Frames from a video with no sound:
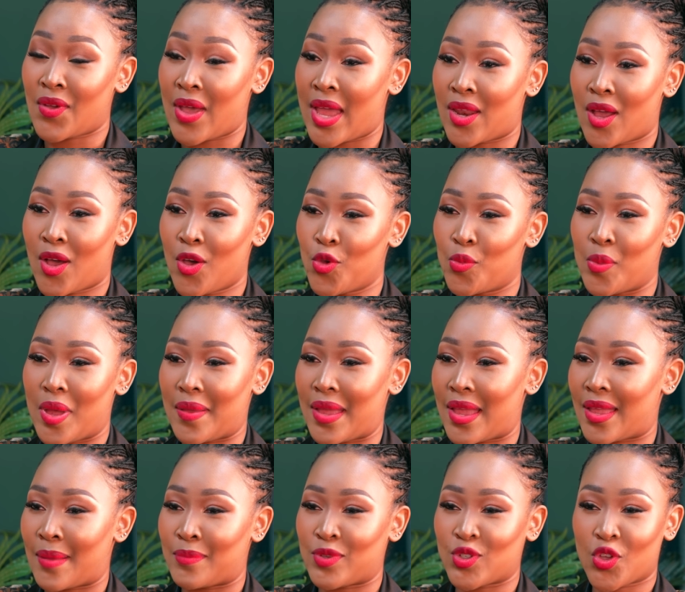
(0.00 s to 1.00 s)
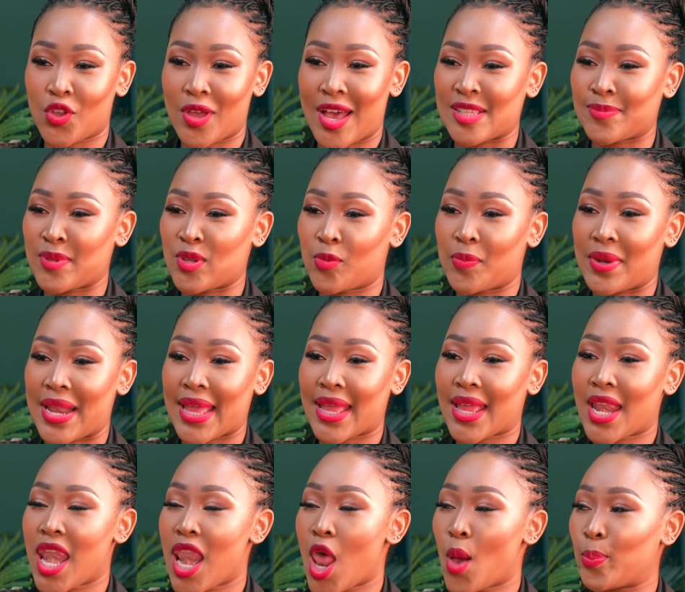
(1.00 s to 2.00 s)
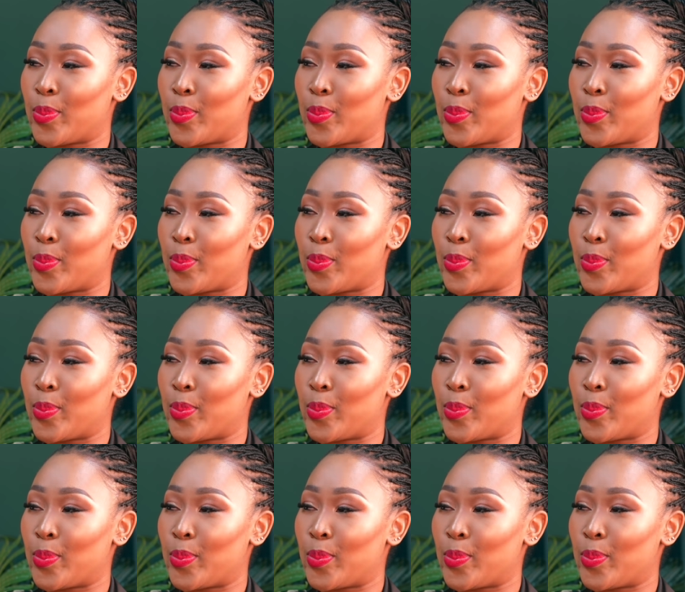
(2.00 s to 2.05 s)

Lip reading: at home, I'm sure your husband would be like, nope.